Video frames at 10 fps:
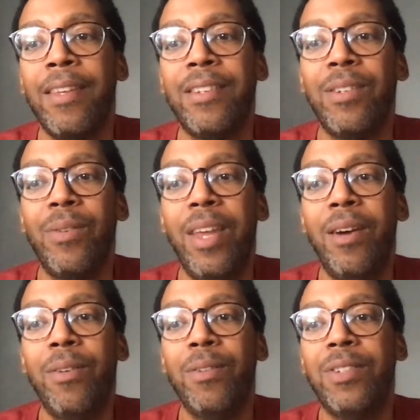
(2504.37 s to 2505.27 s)
So
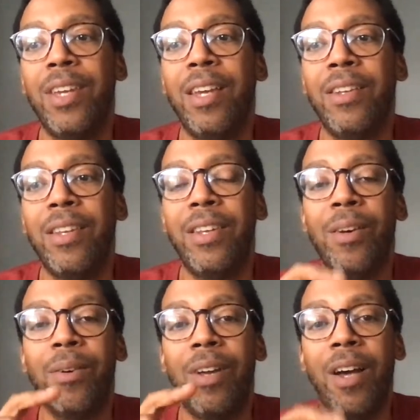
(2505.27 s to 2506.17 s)
now they're saying that they're
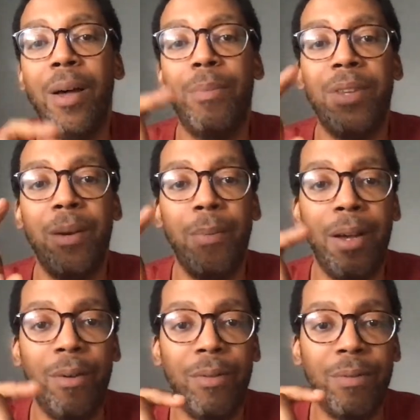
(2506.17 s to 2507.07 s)
going to up the
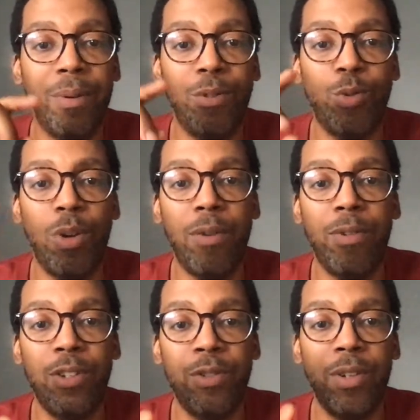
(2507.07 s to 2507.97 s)
amount from
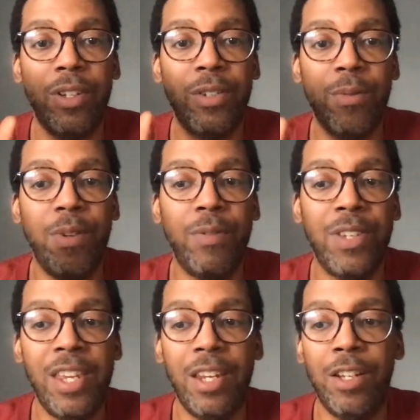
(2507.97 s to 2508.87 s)
1,200 to
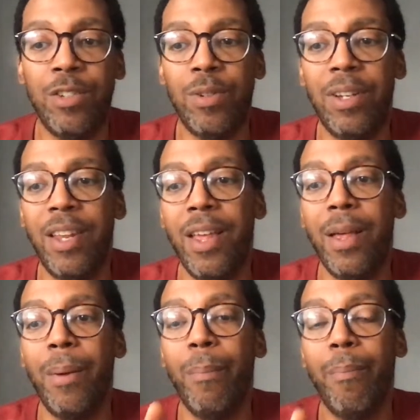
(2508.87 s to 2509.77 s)
1,500,
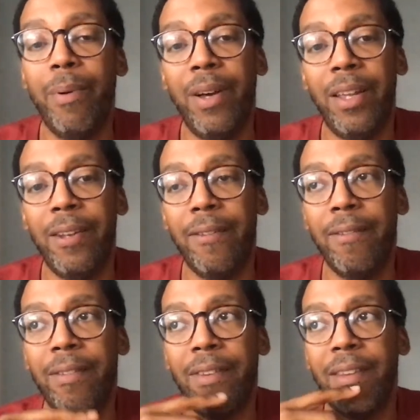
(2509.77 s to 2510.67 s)
but
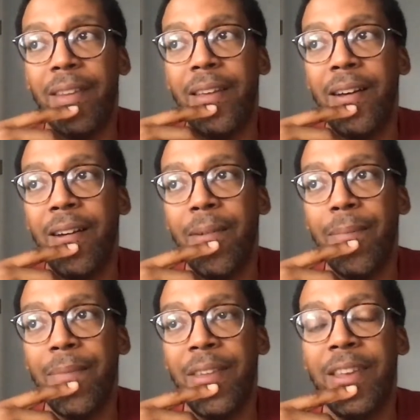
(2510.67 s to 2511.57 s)

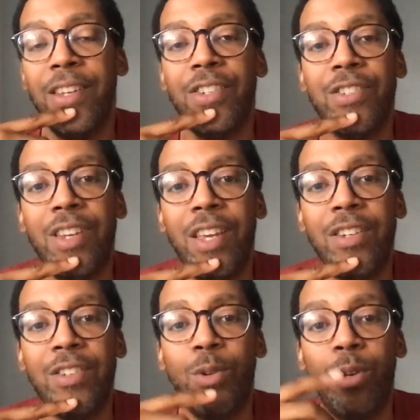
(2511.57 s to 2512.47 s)
in
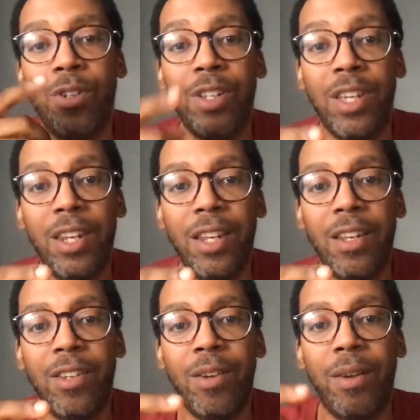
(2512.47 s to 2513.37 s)
exchange, in order to get it,
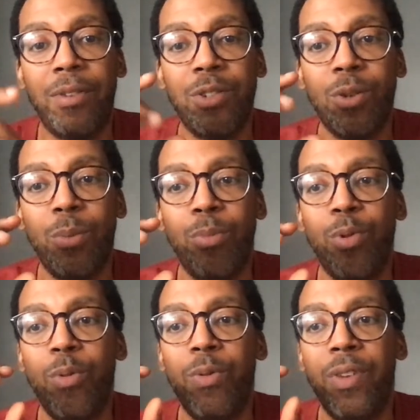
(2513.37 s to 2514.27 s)
you have to show
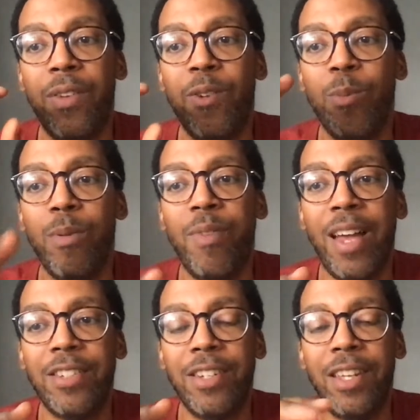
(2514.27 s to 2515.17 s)
proof that you've been
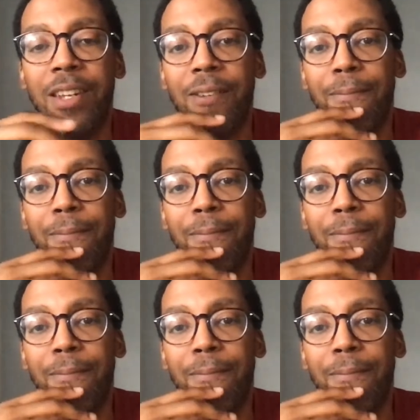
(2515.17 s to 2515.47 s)
vaccinated.